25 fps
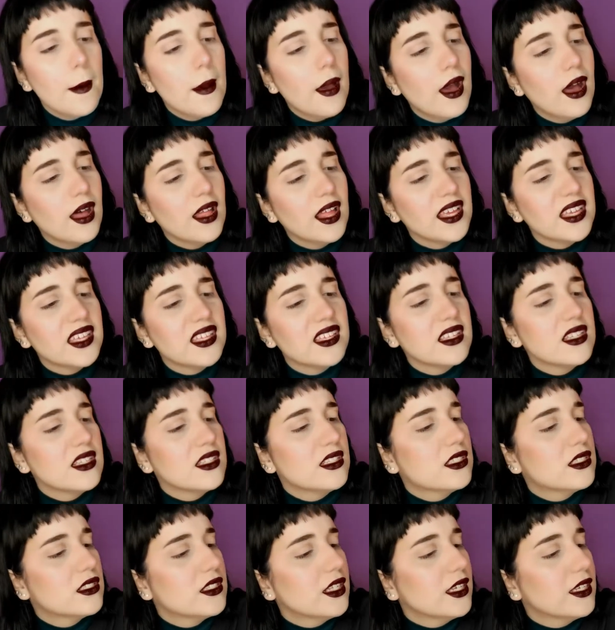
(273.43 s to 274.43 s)
like,
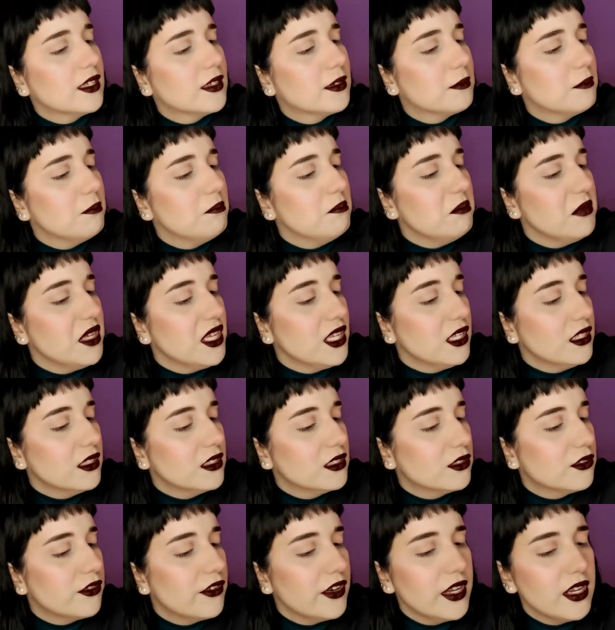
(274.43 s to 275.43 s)
it's like
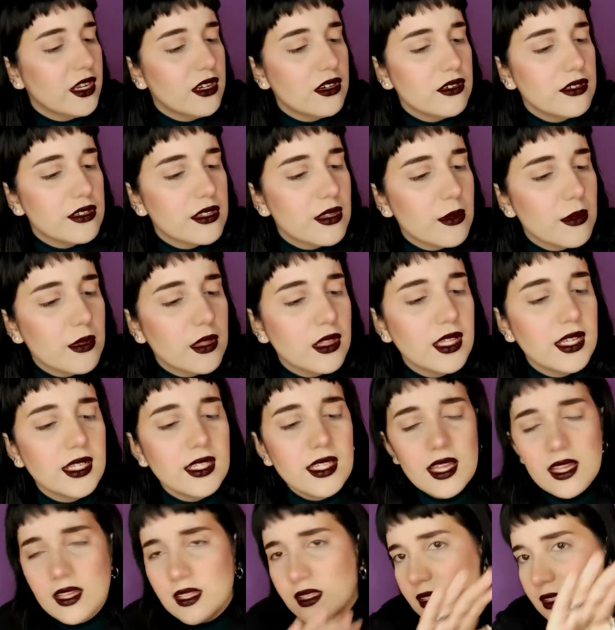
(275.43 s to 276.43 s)
mint green or something like
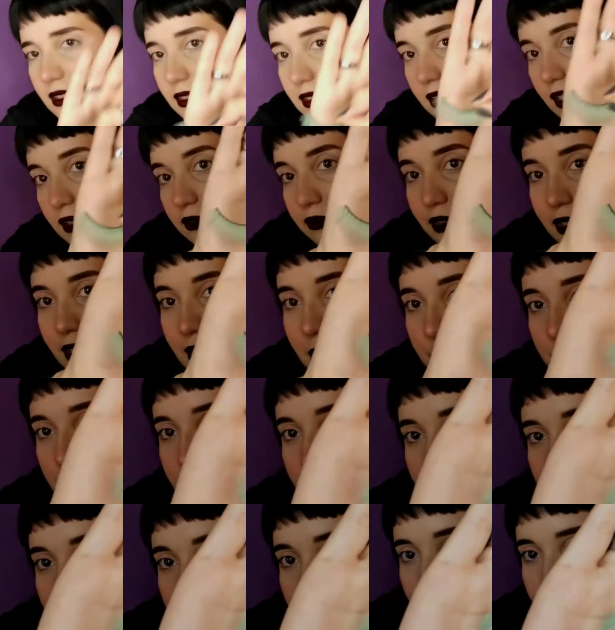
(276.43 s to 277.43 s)
that. Yeah, really
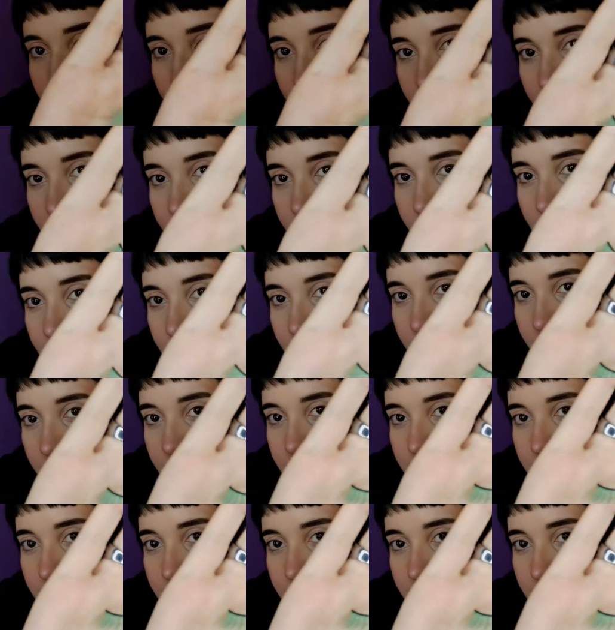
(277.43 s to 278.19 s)
pretty as well.